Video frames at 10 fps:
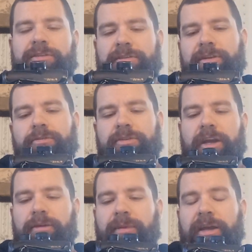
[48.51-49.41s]
a single
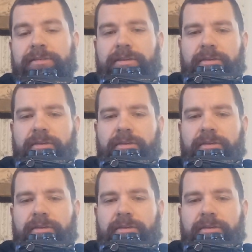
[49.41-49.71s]
stack magazine.